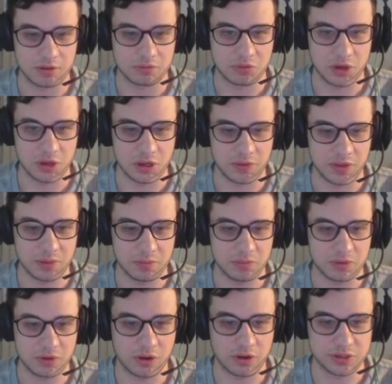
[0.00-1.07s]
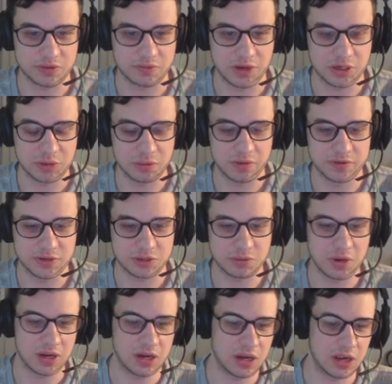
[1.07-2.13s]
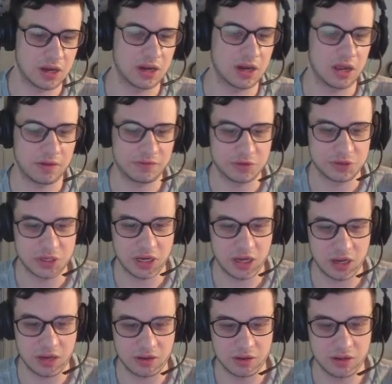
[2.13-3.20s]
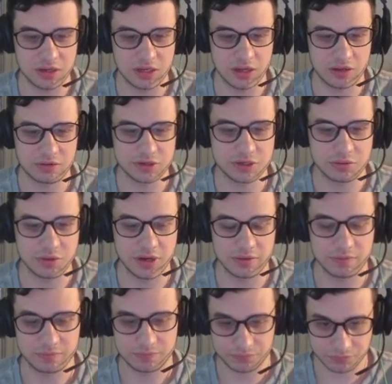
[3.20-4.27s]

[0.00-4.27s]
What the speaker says: that caused Red to move his queen, and after taking Yellow's queen,